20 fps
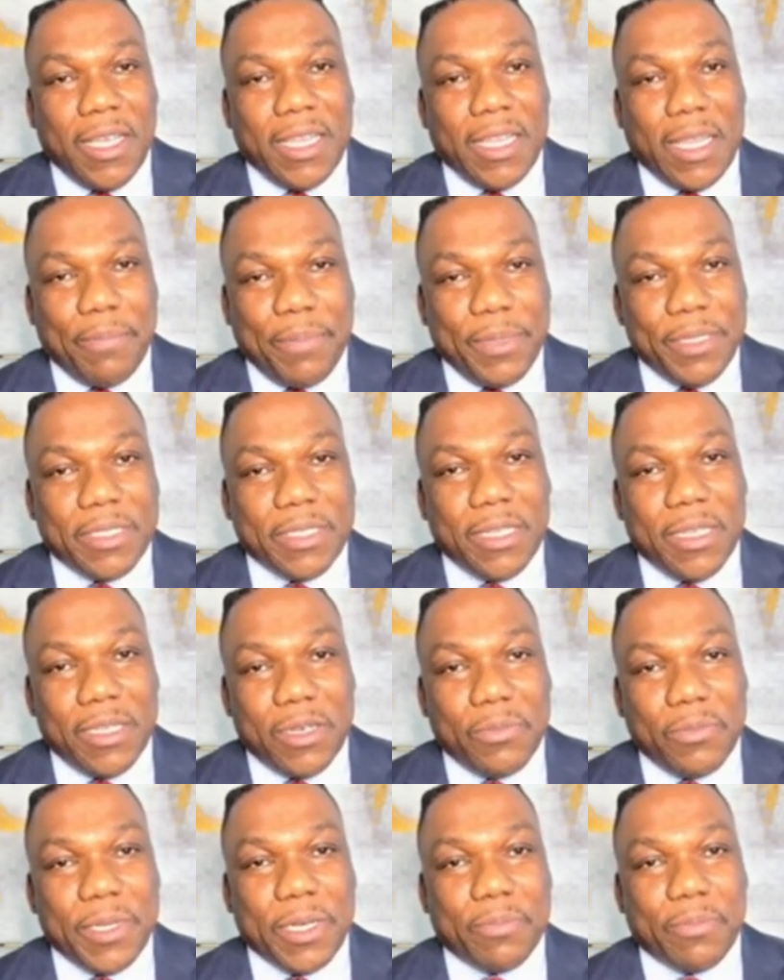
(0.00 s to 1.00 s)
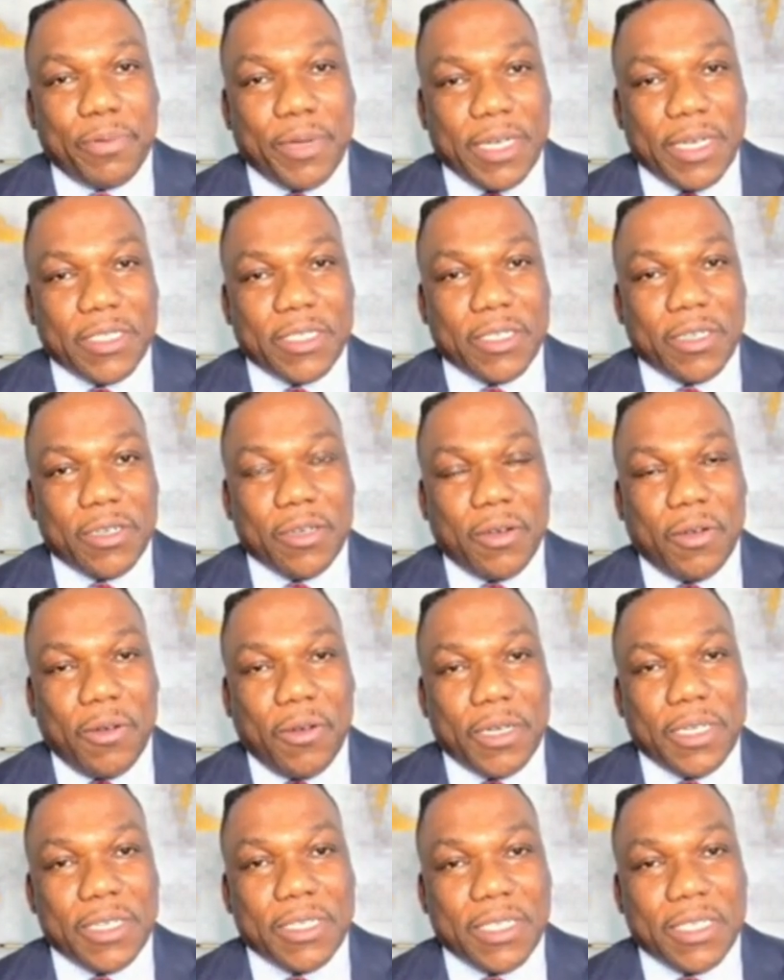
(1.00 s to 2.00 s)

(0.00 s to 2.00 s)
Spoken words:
that puts a little bit of pressure on the